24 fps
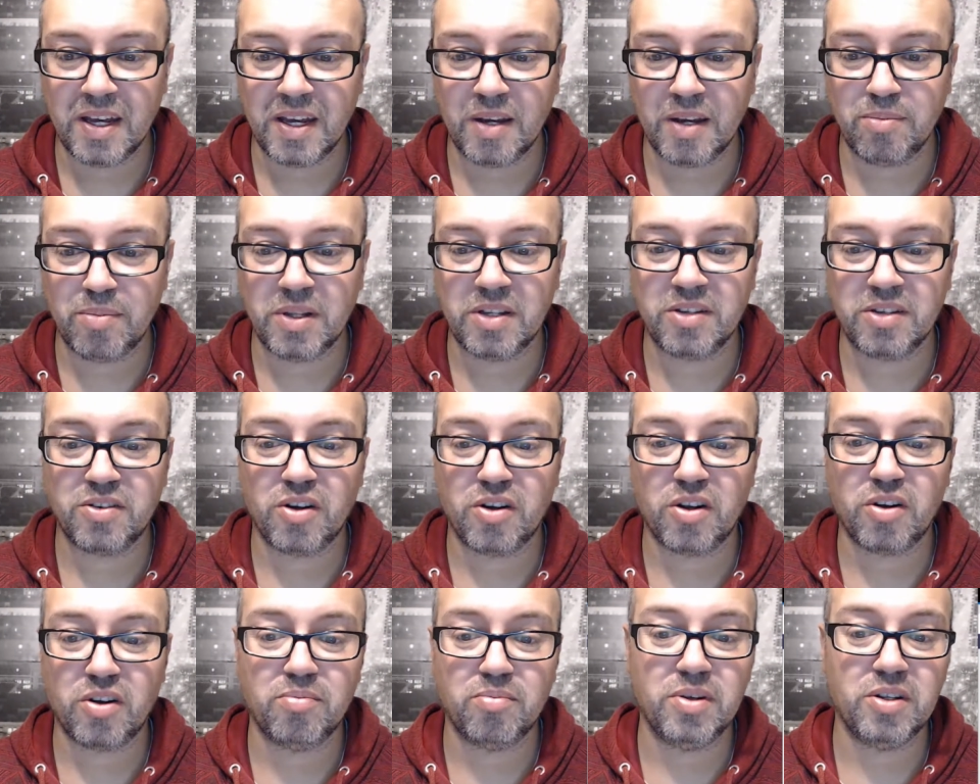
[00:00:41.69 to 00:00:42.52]
it's going to
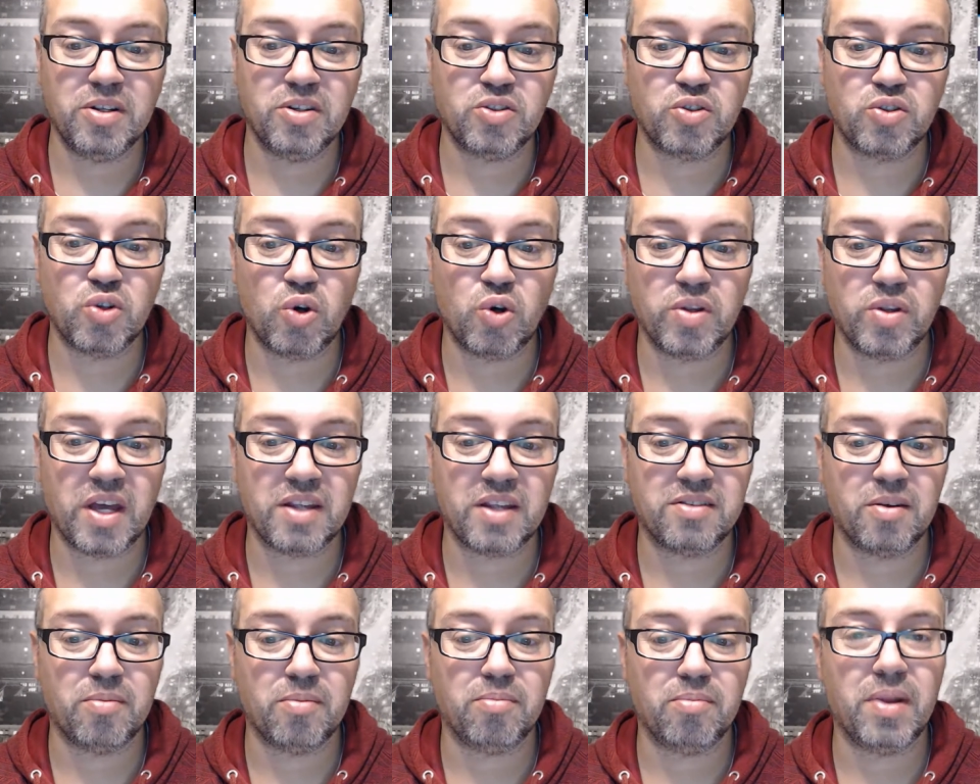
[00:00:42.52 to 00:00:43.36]
be sold at the
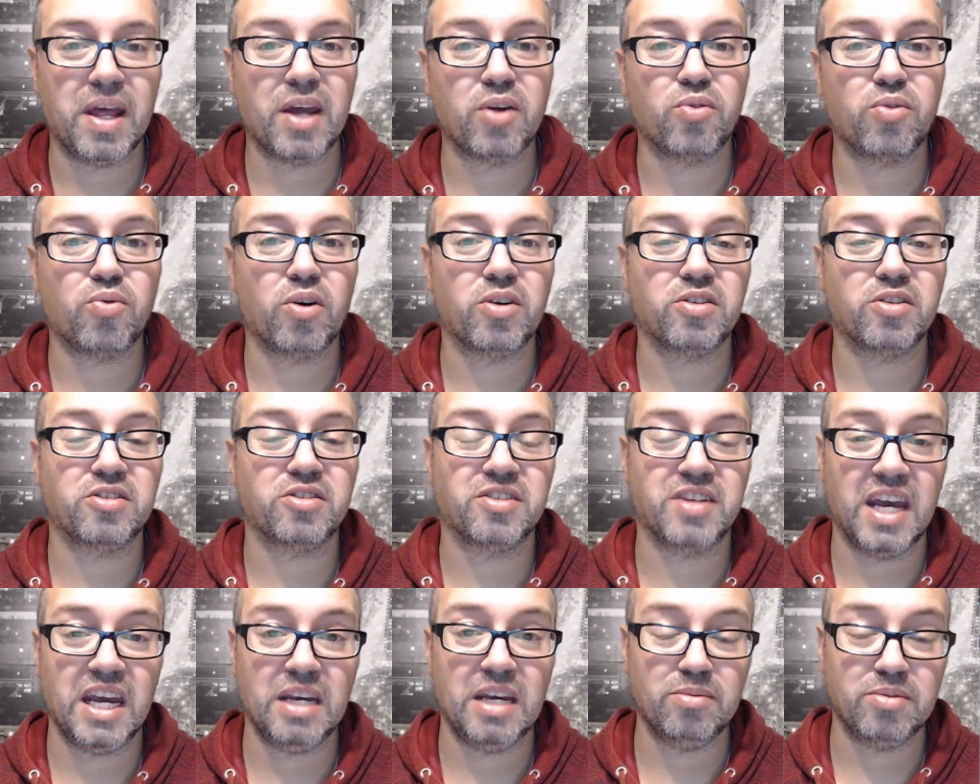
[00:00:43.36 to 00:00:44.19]
Black Box
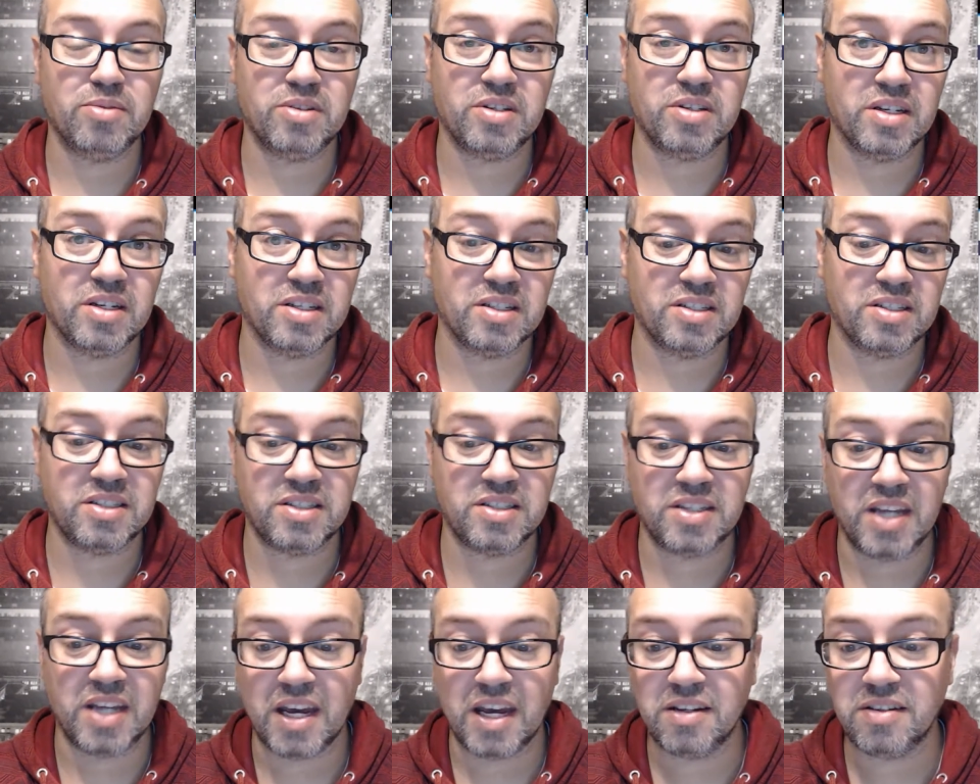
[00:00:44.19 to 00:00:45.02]
Games
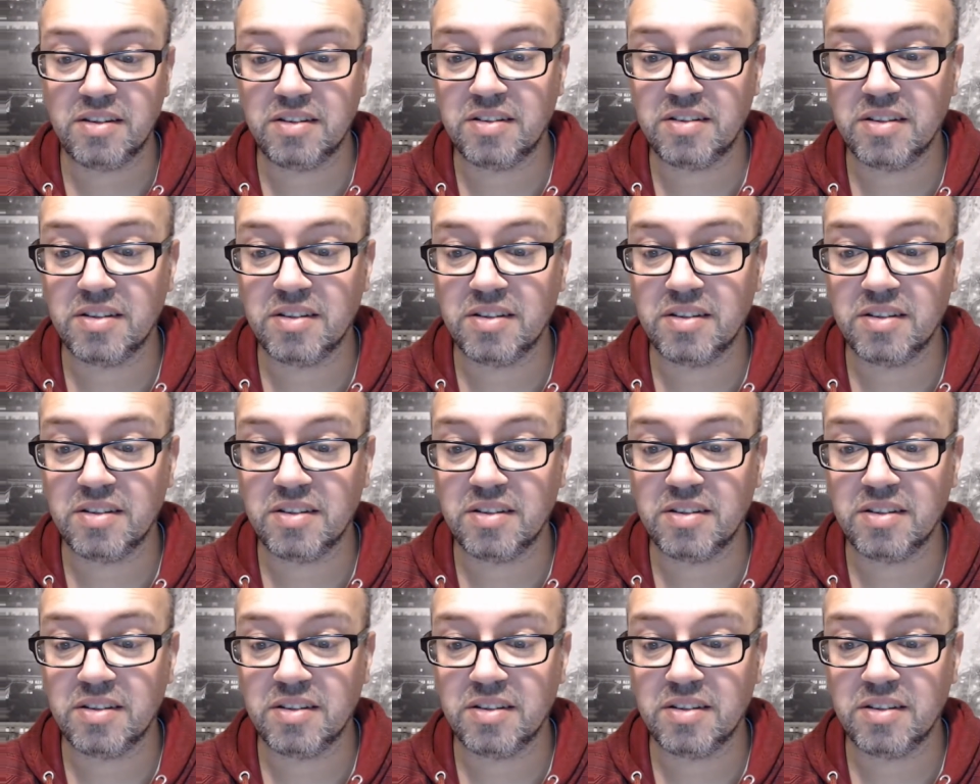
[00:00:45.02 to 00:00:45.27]
stand.